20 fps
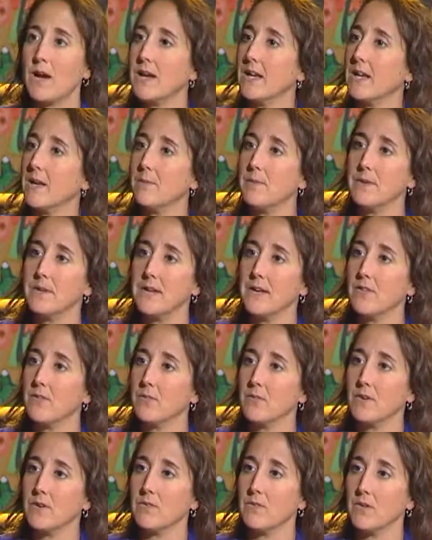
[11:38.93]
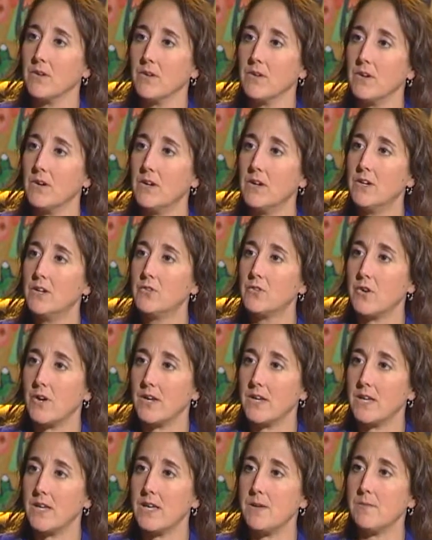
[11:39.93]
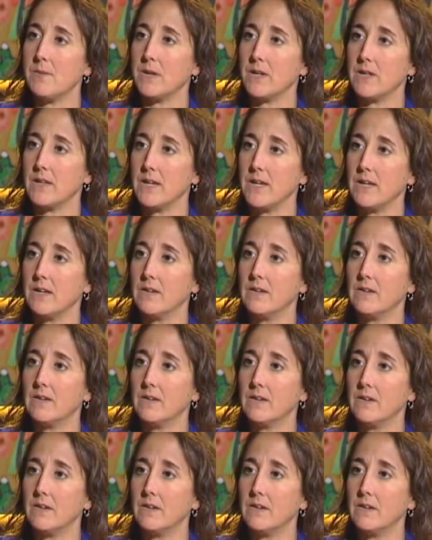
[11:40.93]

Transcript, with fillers: walking up and down the river trying to keep it clean.